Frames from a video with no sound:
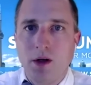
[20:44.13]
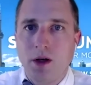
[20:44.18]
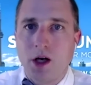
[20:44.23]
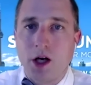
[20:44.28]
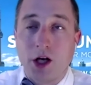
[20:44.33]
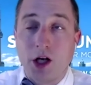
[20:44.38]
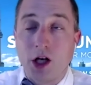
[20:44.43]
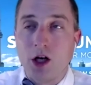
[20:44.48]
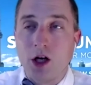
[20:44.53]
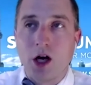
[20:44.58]

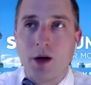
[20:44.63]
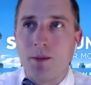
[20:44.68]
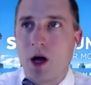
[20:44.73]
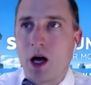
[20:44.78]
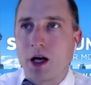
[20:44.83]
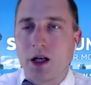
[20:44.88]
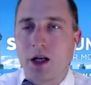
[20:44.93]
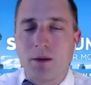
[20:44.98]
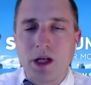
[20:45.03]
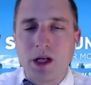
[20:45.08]
I'm
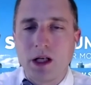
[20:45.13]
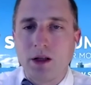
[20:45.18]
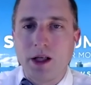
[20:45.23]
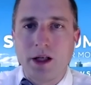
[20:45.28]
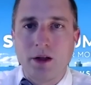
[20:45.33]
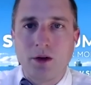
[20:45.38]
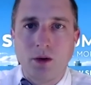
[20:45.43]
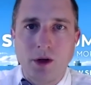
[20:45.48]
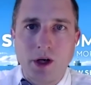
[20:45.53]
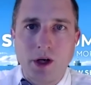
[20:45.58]
not going to be a
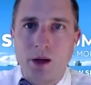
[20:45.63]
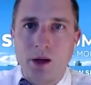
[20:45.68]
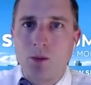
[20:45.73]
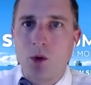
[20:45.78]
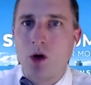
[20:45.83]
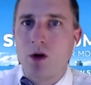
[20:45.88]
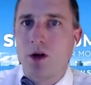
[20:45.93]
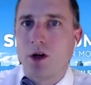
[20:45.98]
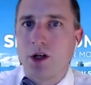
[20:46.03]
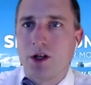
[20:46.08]
landlord
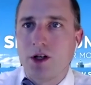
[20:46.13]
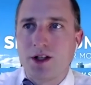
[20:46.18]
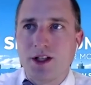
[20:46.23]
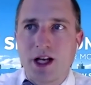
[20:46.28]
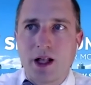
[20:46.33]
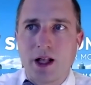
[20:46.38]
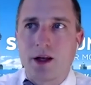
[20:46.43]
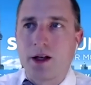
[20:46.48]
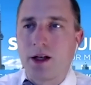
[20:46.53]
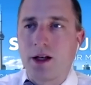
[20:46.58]
anymore. They're going to
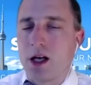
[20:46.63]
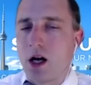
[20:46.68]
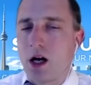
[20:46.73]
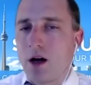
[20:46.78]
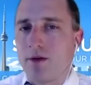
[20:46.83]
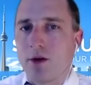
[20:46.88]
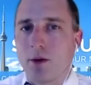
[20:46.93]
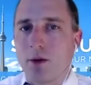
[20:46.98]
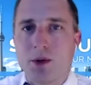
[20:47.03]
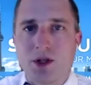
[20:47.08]
sell it and get
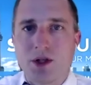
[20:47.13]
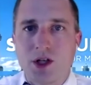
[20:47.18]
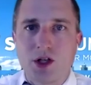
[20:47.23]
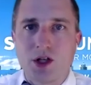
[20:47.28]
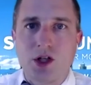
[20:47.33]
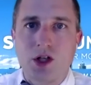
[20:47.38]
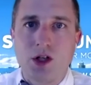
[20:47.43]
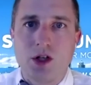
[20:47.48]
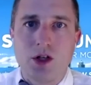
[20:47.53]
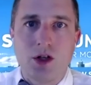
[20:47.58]
off their
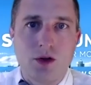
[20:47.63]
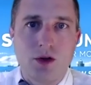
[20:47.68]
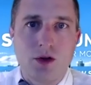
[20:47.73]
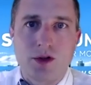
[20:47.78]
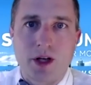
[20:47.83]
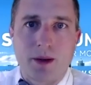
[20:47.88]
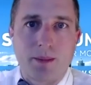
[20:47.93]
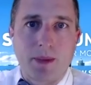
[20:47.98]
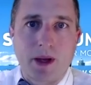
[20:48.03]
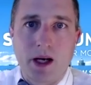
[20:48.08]
position and do
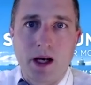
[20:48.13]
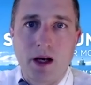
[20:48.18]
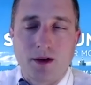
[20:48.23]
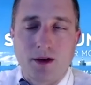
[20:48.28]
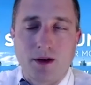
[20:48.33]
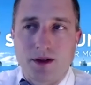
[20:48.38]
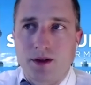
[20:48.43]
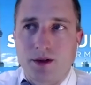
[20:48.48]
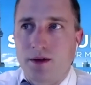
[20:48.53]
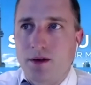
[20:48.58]
something
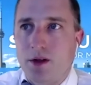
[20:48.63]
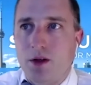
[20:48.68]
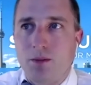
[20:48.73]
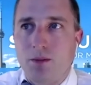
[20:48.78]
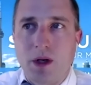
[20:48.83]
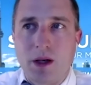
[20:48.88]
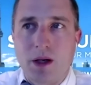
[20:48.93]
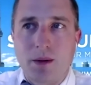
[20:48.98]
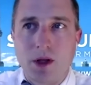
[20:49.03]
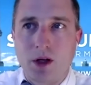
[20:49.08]
else.
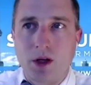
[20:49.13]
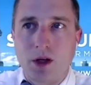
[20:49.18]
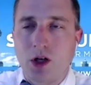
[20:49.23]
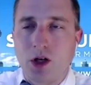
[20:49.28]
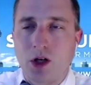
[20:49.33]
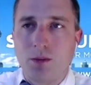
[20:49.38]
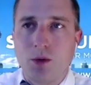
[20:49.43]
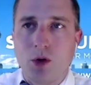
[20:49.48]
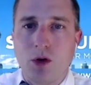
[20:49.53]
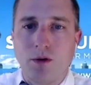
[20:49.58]
Maybe they're going
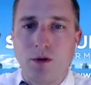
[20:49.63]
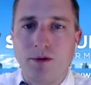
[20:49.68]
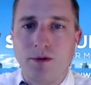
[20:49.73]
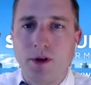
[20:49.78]
to